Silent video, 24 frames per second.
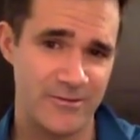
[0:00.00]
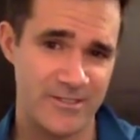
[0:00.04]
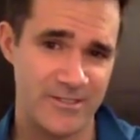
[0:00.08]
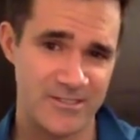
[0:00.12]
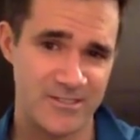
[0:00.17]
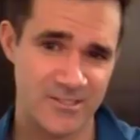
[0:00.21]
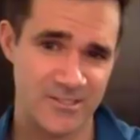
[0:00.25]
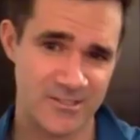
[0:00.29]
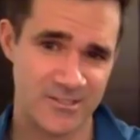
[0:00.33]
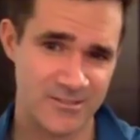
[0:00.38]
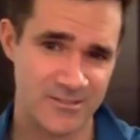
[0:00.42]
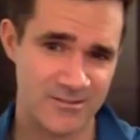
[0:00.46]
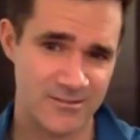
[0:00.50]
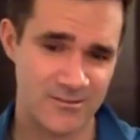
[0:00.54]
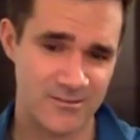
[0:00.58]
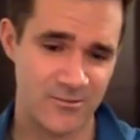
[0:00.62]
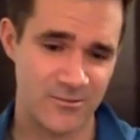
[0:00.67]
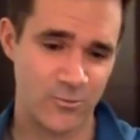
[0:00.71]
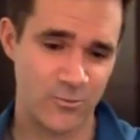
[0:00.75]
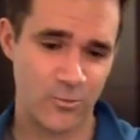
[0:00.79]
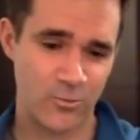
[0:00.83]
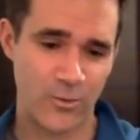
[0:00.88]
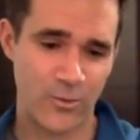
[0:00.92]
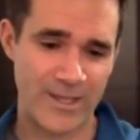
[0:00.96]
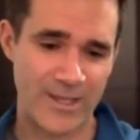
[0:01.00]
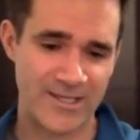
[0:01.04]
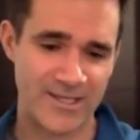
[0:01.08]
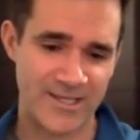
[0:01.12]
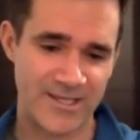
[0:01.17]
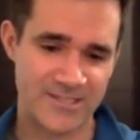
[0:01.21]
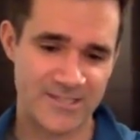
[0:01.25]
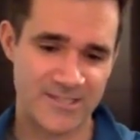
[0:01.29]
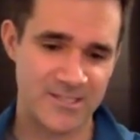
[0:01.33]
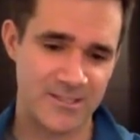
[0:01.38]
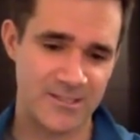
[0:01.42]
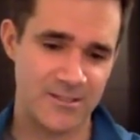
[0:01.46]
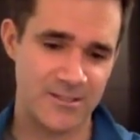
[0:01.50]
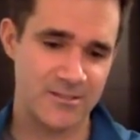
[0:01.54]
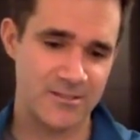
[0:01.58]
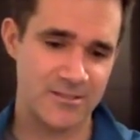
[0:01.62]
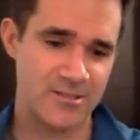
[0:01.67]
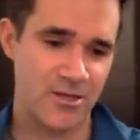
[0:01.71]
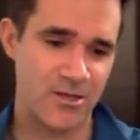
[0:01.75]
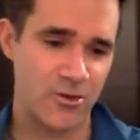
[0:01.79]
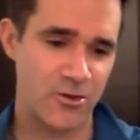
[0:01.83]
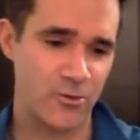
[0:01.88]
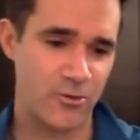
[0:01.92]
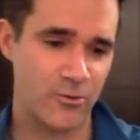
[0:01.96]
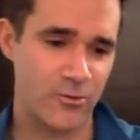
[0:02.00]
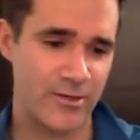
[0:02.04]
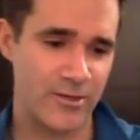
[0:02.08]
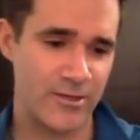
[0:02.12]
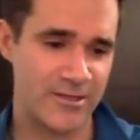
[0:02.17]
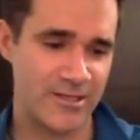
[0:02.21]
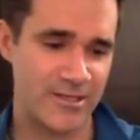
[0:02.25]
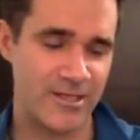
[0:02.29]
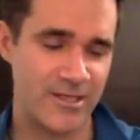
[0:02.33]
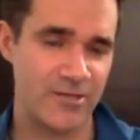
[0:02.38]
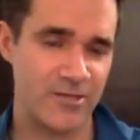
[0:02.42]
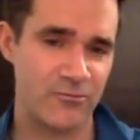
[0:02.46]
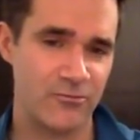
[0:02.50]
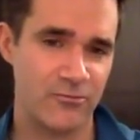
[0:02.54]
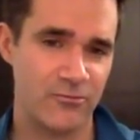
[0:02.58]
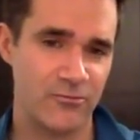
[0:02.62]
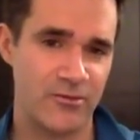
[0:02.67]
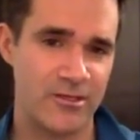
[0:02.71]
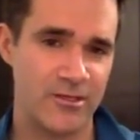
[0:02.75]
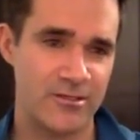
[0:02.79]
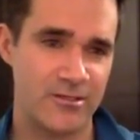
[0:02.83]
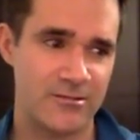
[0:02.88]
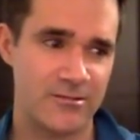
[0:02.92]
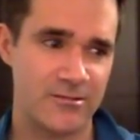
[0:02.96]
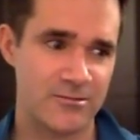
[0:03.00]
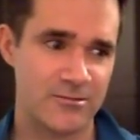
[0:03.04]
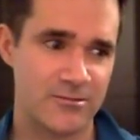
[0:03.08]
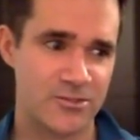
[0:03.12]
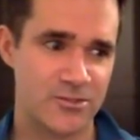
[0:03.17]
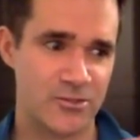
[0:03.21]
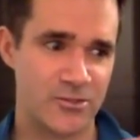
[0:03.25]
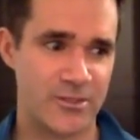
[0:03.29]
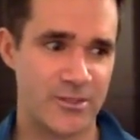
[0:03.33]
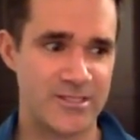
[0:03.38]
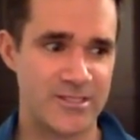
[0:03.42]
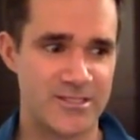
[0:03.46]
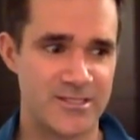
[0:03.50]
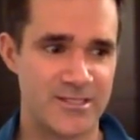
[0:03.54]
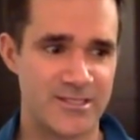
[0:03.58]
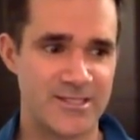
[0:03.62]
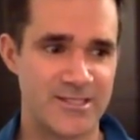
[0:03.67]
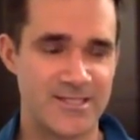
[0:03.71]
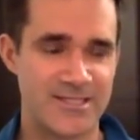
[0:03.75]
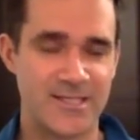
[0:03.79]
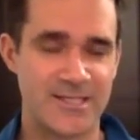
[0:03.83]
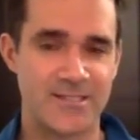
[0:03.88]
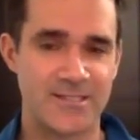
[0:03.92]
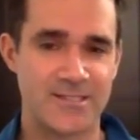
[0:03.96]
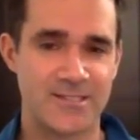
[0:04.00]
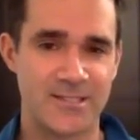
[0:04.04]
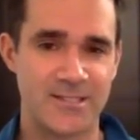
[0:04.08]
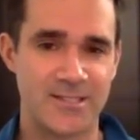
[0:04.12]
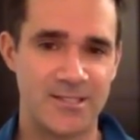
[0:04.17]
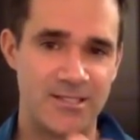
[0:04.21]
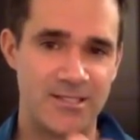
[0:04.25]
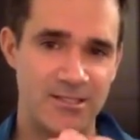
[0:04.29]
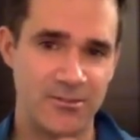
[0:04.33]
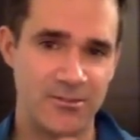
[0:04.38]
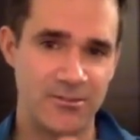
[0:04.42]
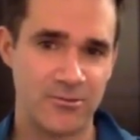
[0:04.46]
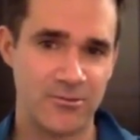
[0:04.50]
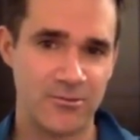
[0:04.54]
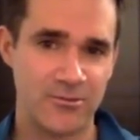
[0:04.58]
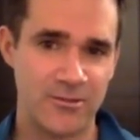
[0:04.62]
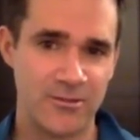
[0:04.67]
It's just the weight gets into the toe, and then it translates into the heel.